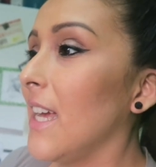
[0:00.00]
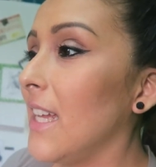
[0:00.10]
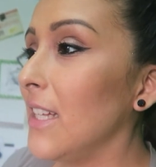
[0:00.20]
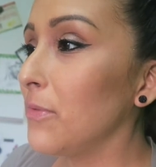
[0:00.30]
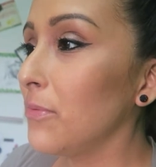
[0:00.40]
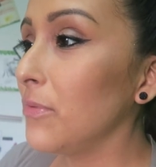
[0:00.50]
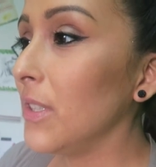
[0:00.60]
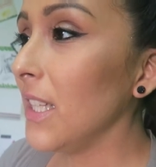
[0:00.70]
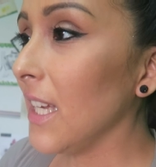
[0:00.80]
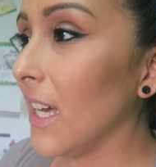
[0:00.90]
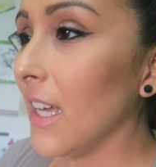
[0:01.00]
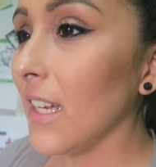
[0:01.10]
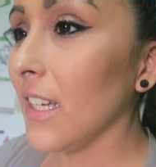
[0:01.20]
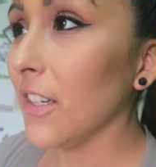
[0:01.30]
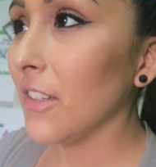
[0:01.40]
And it's really hot
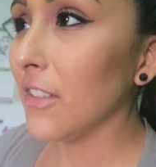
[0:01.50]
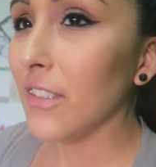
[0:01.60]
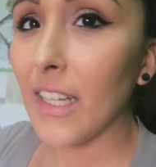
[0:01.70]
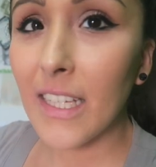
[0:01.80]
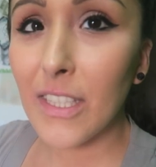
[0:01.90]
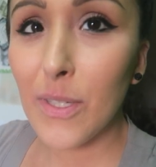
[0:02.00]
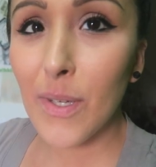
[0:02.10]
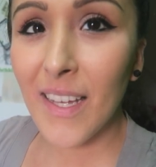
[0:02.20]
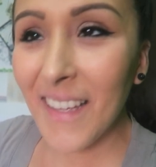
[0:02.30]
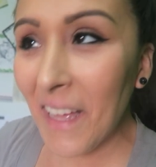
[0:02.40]
in here. Like, do you...